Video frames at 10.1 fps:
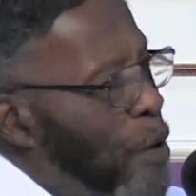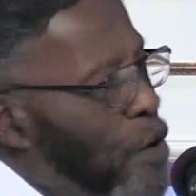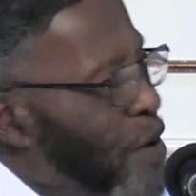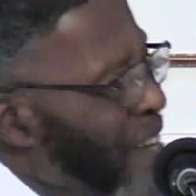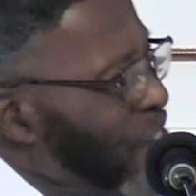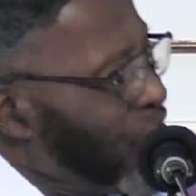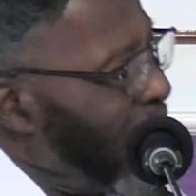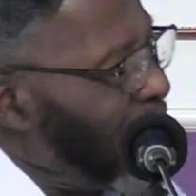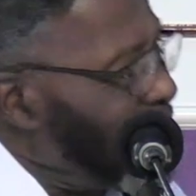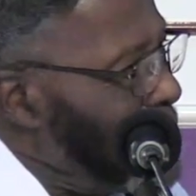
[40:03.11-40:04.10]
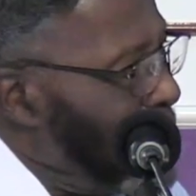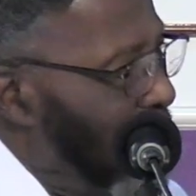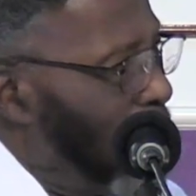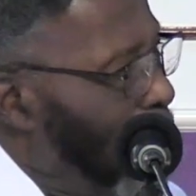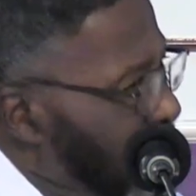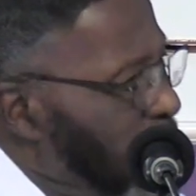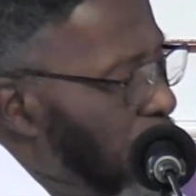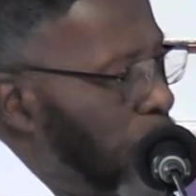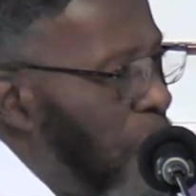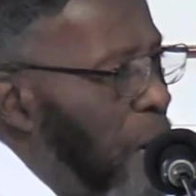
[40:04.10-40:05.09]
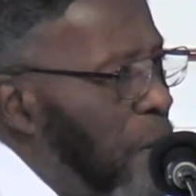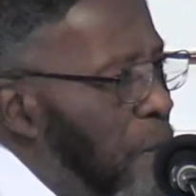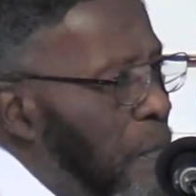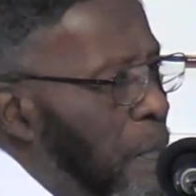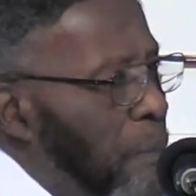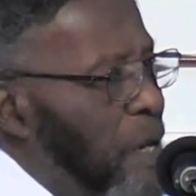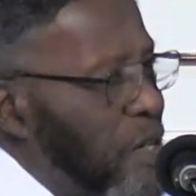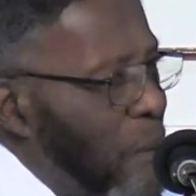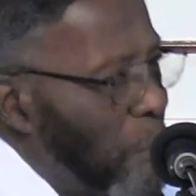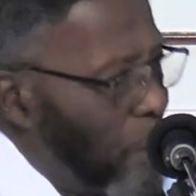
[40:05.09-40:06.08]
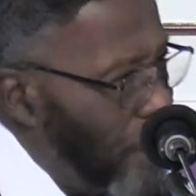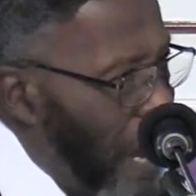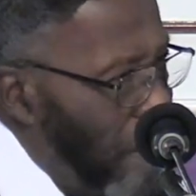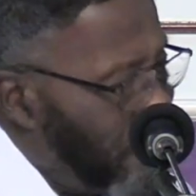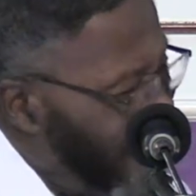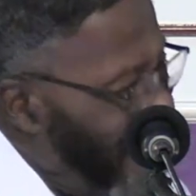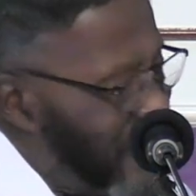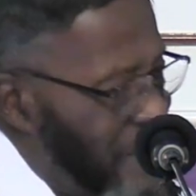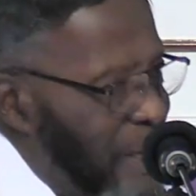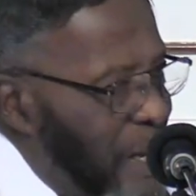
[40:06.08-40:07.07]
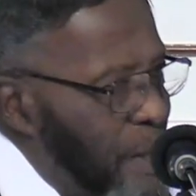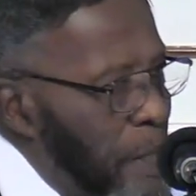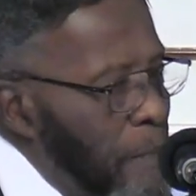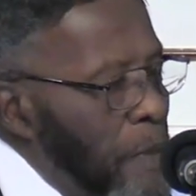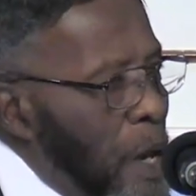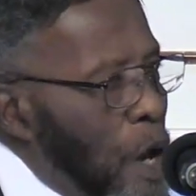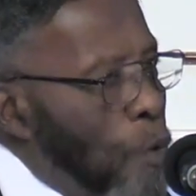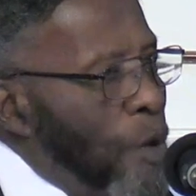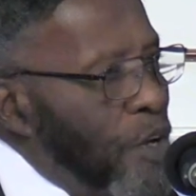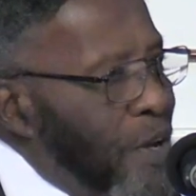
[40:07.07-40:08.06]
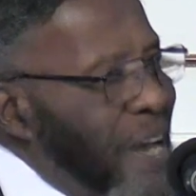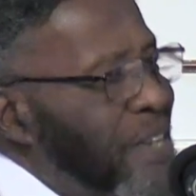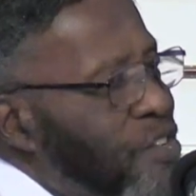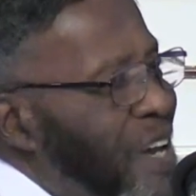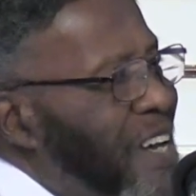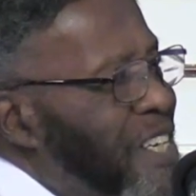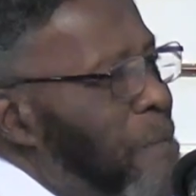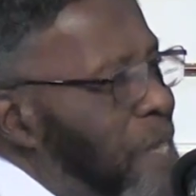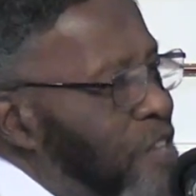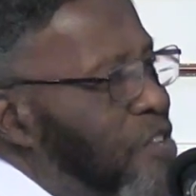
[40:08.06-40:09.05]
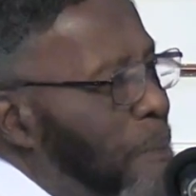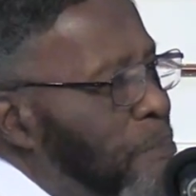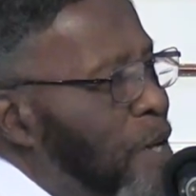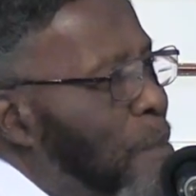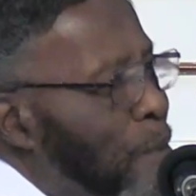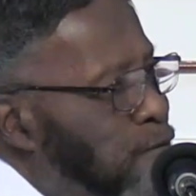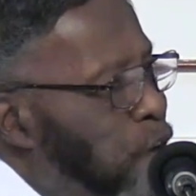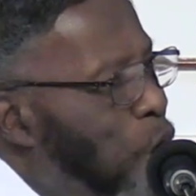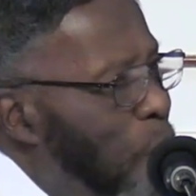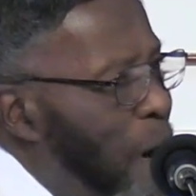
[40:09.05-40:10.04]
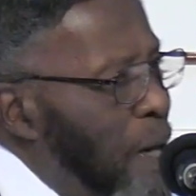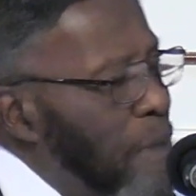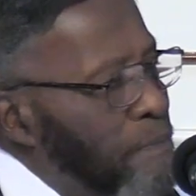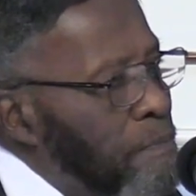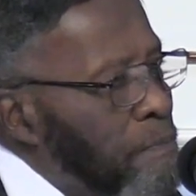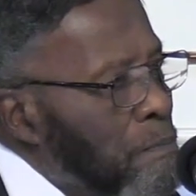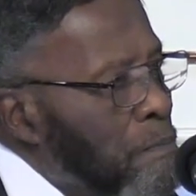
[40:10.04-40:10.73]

but when you get to 2 Timothy, watch this now, because I'm, I'm connecting this. When you get to 2 Timothy chapter number 4,